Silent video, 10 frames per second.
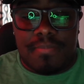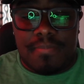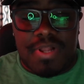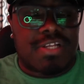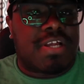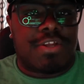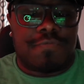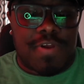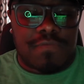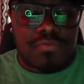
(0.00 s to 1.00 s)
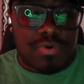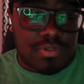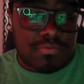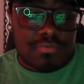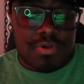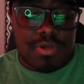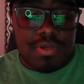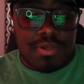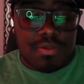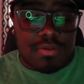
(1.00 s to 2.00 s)
but it's not their favorite one.
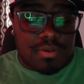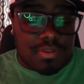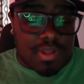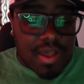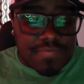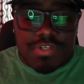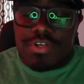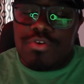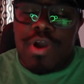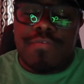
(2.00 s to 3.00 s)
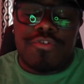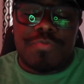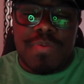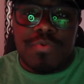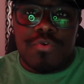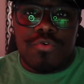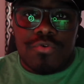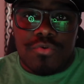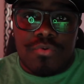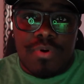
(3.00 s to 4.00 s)
Now obviously you do have those people
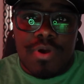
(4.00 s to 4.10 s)
who